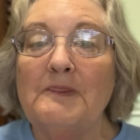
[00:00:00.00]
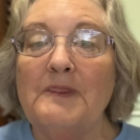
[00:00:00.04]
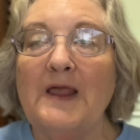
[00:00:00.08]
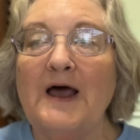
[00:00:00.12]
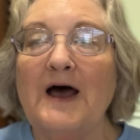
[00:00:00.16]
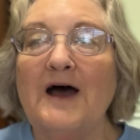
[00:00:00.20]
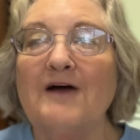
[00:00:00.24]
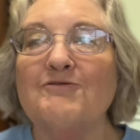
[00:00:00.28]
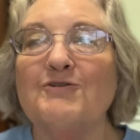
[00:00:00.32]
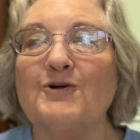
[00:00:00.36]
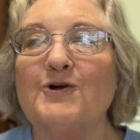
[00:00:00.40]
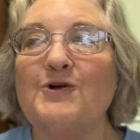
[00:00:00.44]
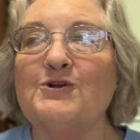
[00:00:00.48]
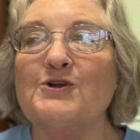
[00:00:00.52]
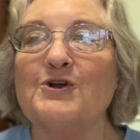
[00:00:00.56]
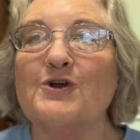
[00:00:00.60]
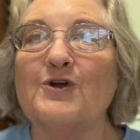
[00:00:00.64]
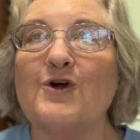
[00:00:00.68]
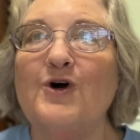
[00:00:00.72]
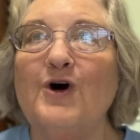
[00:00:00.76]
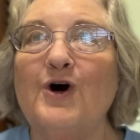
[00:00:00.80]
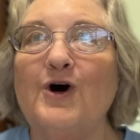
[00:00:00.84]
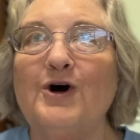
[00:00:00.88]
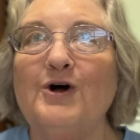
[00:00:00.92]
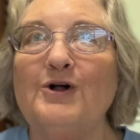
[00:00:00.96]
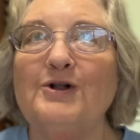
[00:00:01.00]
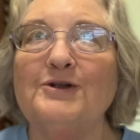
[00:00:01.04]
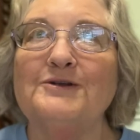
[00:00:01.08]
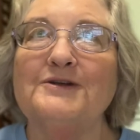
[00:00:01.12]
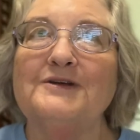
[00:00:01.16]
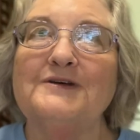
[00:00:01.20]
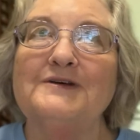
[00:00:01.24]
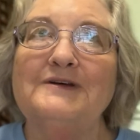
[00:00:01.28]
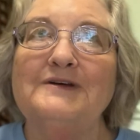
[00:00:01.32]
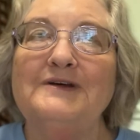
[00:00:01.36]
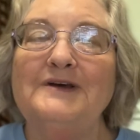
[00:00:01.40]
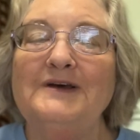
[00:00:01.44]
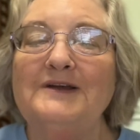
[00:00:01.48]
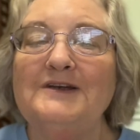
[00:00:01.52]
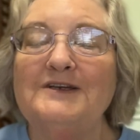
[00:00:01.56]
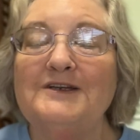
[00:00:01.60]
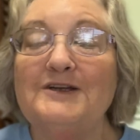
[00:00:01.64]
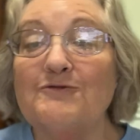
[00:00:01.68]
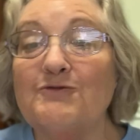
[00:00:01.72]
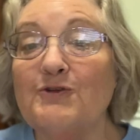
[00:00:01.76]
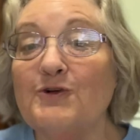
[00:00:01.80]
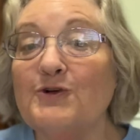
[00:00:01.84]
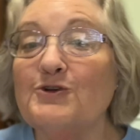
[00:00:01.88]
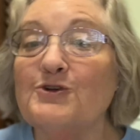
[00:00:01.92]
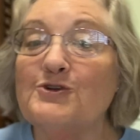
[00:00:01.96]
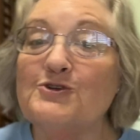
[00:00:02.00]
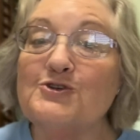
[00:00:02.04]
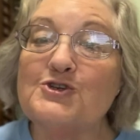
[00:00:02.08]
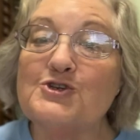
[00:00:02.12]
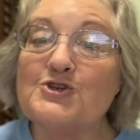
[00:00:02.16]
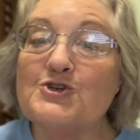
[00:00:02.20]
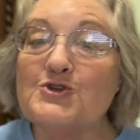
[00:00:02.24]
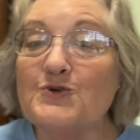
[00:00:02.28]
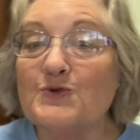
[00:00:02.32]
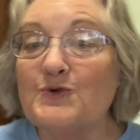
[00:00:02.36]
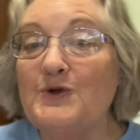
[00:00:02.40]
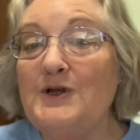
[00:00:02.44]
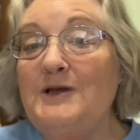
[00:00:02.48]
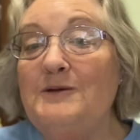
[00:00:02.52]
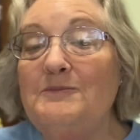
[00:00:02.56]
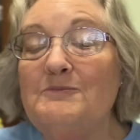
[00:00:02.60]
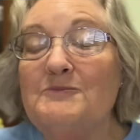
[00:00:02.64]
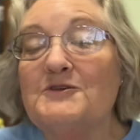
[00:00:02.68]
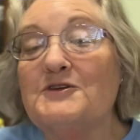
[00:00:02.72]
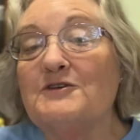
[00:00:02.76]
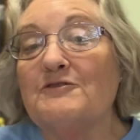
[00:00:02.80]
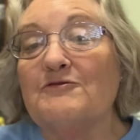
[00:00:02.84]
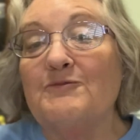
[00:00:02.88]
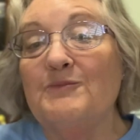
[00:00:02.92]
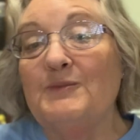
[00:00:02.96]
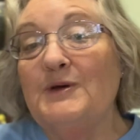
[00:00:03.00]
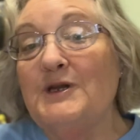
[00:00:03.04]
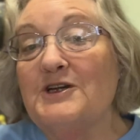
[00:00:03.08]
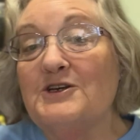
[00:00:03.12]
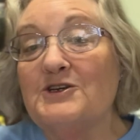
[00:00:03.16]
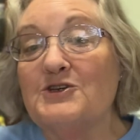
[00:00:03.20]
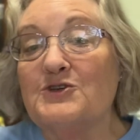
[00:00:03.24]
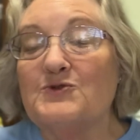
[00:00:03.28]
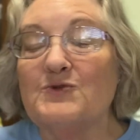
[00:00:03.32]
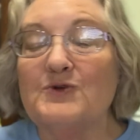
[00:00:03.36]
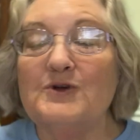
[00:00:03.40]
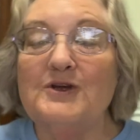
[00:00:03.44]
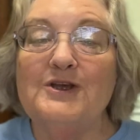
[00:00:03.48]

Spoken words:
I've heard it called different streams of ministry.